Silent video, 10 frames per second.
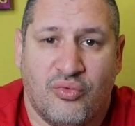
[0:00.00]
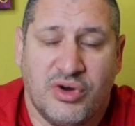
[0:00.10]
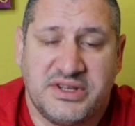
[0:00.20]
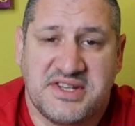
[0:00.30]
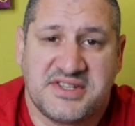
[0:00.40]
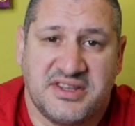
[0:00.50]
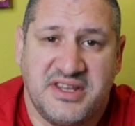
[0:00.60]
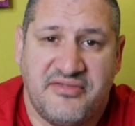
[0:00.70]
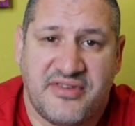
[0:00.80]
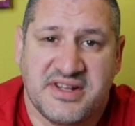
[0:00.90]
What is the
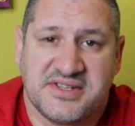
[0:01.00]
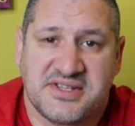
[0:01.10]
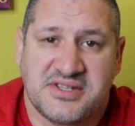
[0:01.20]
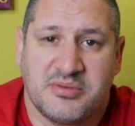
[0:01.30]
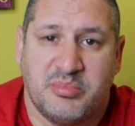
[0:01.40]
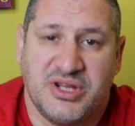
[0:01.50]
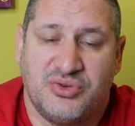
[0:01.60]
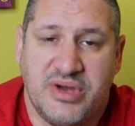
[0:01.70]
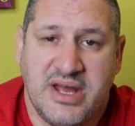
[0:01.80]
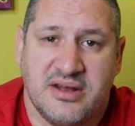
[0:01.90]
difference
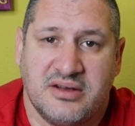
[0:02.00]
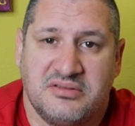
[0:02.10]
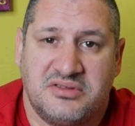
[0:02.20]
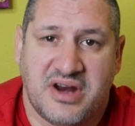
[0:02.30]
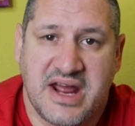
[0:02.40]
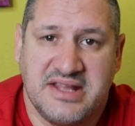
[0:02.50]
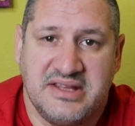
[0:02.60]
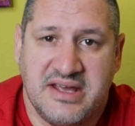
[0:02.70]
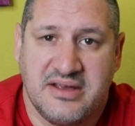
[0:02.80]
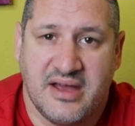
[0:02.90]
between
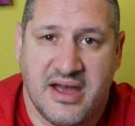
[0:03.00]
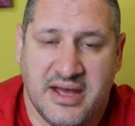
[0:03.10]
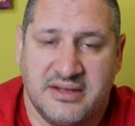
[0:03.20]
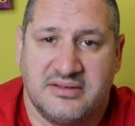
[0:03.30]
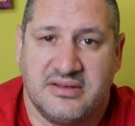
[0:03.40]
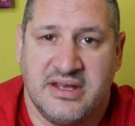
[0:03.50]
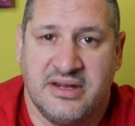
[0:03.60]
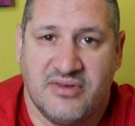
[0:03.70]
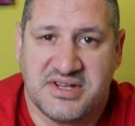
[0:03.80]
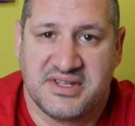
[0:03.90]
trading and
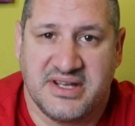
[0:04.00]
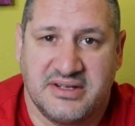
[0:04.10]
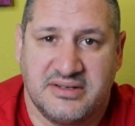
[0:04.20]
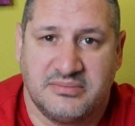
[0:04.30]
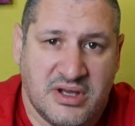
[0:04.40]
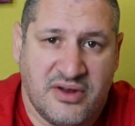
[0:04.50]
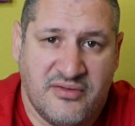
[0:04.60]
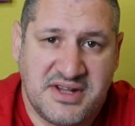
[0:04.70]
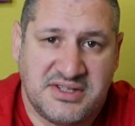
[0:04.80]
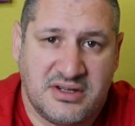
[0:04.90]
investing?
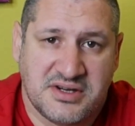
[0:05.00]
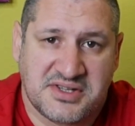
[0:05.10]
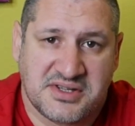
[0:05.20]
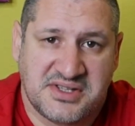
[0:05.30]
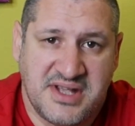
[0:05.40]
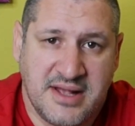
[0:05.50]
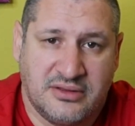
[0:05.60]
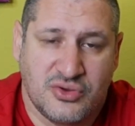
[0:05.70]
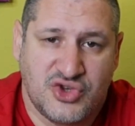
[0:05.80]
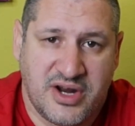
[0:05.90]
Investors
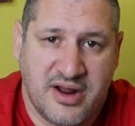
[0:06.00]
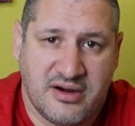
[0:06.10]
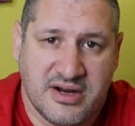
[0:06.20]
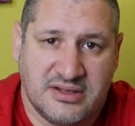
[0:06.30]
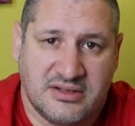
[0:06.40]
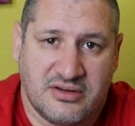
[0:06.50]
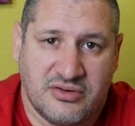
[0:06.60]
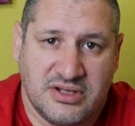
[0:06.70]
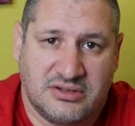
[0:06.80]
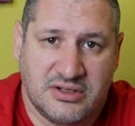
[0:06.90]
seek to generate
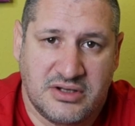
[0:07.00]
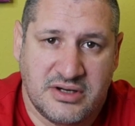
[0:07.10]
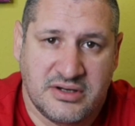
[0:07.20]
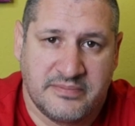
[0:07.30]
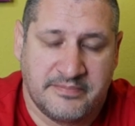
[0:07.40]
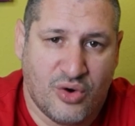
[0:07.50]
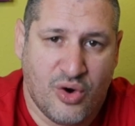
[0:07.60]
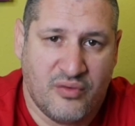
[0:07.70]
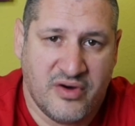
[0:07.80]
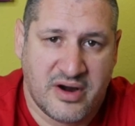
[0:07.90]
return
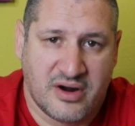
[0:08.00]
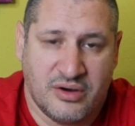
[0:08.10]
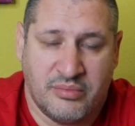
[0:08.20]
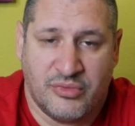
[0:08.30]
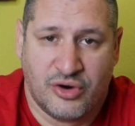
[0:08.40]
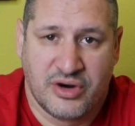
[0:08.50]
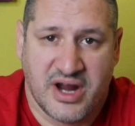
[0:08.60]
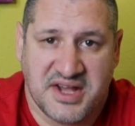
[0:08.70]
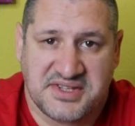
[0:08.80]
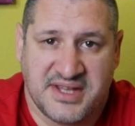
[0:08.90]
over a more
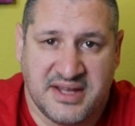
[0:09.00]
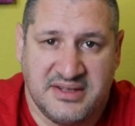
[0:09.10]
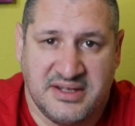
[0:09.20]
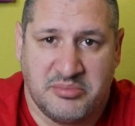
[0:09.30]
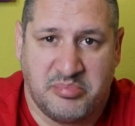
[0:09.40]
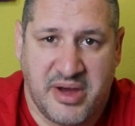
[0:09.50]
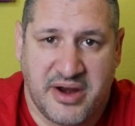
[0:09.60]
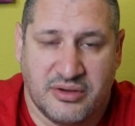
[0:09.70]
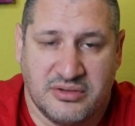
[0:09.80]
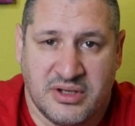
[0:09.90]
extended
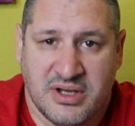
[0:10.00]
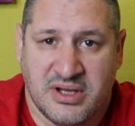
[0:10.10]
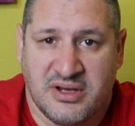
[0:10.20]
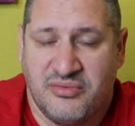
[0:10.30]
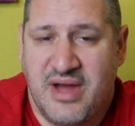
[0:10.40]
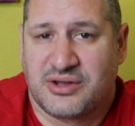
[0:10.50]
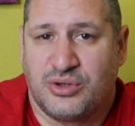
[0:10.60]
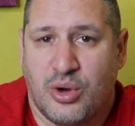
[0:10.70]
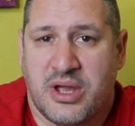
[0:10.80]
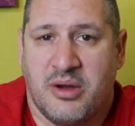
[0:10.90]
period. We are
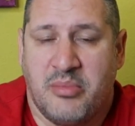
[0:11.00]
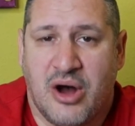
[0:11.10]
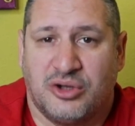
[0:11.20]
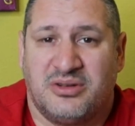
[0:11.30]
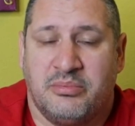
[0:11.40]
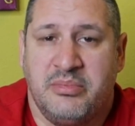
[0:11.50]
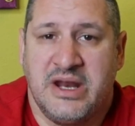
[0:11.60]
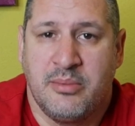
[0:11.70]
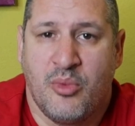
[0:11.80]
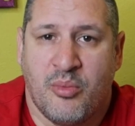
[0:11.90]
talking about
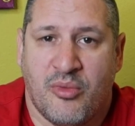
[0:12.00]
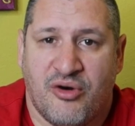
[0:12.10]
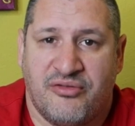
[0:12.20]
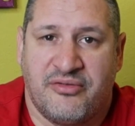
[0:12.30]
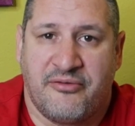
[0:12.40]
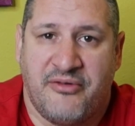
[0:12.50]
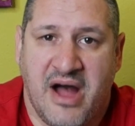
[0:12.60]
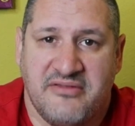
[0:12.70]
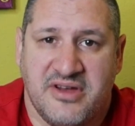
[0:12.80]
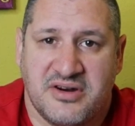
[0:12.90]
minimum of
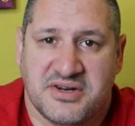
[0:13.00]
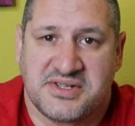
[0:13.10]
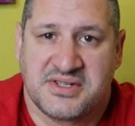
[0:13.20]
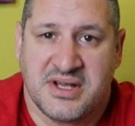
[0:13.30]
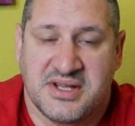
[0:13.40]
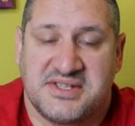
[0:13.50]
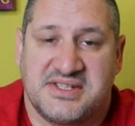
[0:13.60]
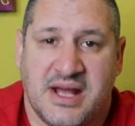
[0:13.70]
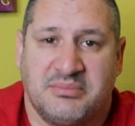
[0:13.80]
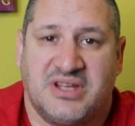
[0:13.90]
5 years,
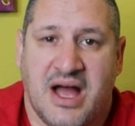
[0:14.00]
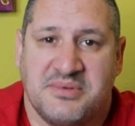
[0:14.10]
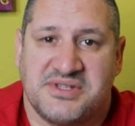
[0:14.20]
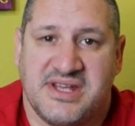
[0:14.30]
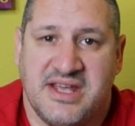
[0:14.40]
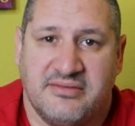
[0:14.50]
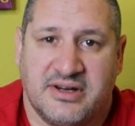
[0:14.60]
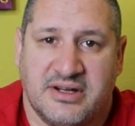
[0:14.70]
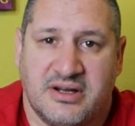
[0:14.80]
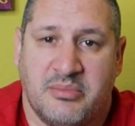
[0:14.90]
sometimes
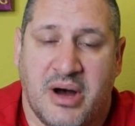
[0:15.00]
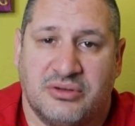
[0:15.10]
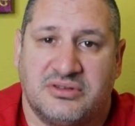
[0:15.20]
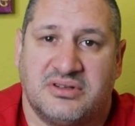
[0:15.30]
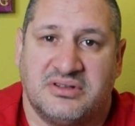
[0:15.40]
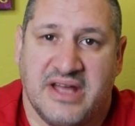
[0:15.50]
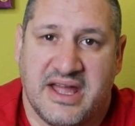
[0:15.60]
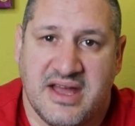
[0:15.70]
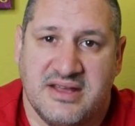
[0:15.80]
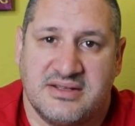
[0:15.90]
even about
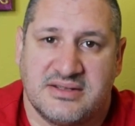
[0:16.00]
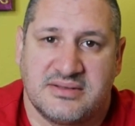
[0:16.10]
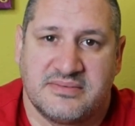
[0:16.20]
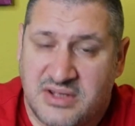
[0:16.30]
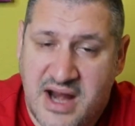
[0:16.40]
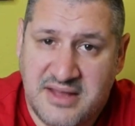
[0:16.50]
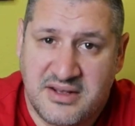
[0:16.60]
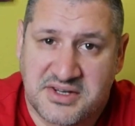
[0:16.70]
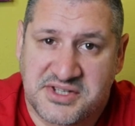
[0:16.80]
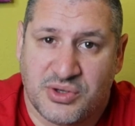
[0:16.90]
decades.
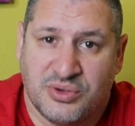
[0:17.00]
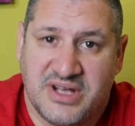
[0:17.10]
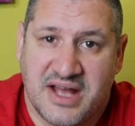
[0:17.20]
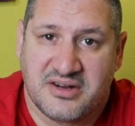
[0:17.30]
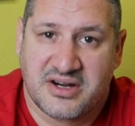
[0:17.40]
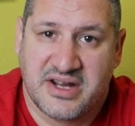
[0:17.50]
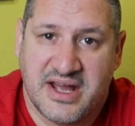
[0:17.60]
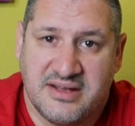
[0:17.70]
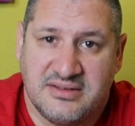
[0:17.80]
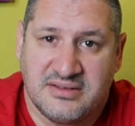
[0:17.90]
Traders, on the other
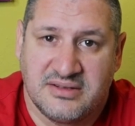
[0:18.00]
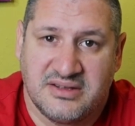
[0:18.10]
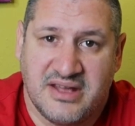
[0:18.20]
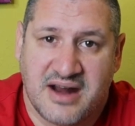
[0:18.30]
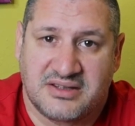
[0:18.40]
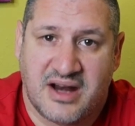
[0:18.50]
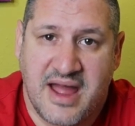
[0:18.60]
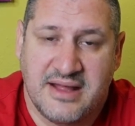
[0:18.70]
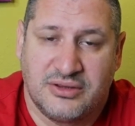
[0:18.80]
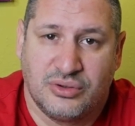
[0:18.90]
hand, they are
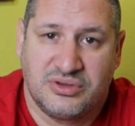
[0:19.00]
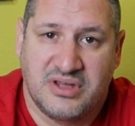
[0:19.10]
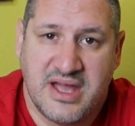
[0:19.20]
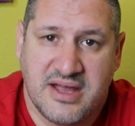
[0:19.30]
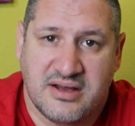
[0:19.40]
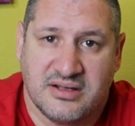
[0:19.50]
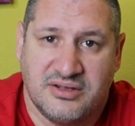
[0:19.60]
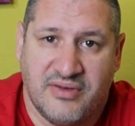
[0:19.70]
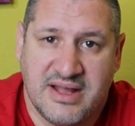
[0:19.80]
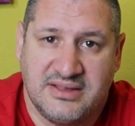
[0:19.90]
trying to take
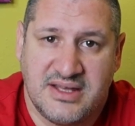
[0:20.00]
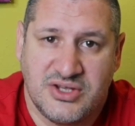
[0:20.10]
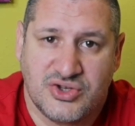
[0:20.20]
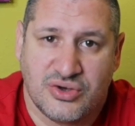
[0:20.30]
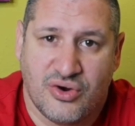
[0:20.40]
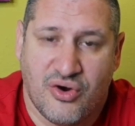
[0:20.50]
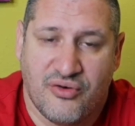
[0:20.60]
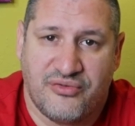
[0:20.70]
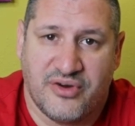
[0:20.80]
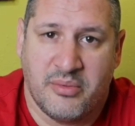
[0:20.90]
advantage
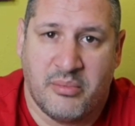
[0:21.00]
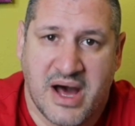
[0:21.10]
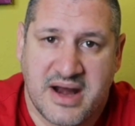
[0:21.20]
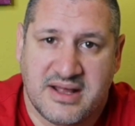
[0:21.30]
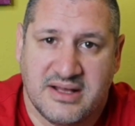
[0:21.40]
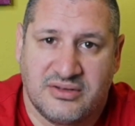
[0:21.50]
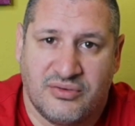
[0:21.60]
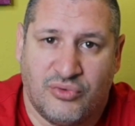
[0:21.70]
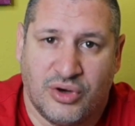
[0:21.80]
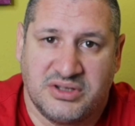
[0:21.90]
of a market
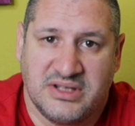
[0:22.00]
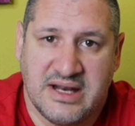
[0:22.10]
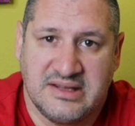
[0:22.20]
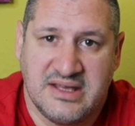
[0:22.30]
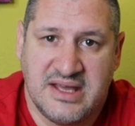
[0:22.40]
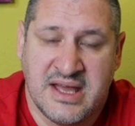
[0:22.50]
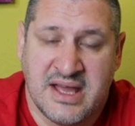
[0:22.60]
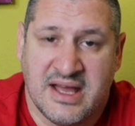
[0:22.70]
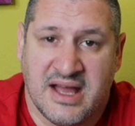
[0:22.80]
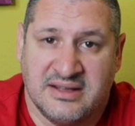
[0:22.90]
volatility
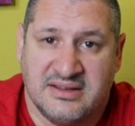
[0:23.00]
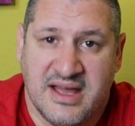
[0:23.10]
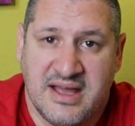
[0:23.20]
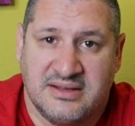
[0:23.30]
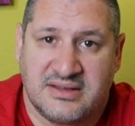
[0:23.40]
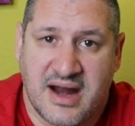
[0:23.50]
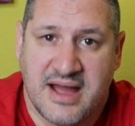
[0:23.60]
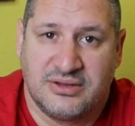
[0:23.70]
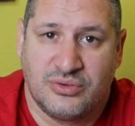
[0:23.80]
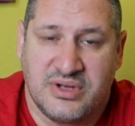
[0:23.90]
and they
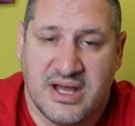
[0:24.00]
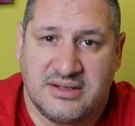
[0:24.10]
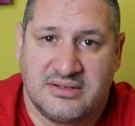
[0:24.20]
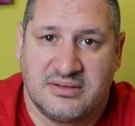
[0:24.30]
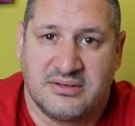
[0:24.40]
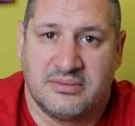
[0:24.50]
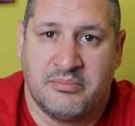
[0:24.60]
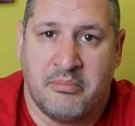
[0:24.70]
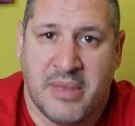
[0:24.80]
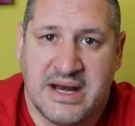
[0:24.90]
try to get
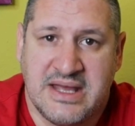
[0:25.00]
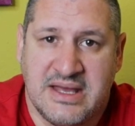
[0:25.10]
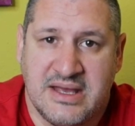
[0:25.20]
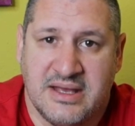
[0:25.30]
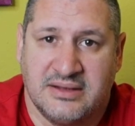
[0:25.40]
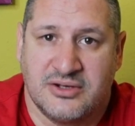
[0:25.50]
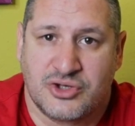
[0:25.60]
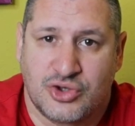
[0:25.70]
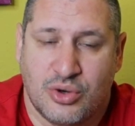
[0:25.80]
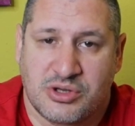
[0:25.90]
money in the
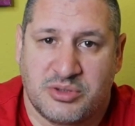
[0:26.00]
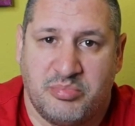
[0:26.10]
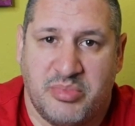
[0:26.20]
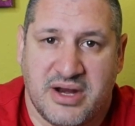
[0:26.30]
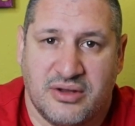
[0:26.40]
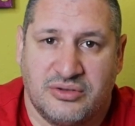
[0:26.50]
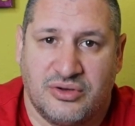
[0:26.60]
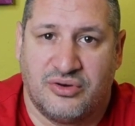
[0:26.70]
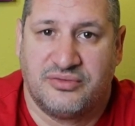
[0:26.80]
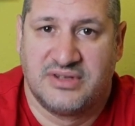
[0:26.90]
short period of